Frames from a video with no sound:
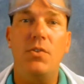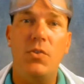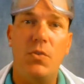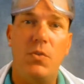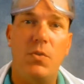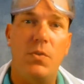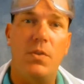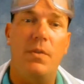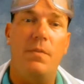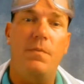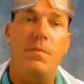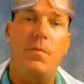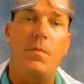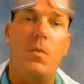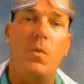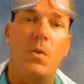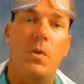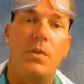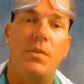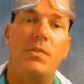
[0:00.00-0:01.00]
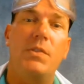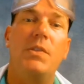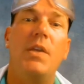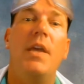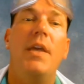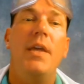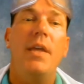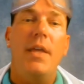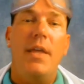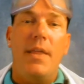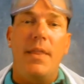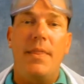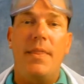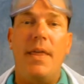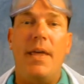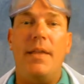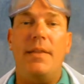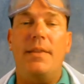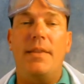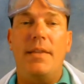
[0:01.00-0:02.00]
to the force
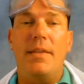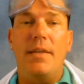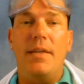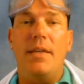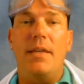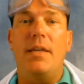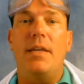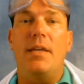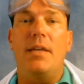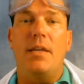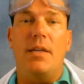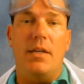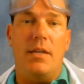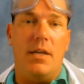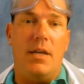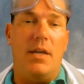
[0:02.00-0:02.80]
that the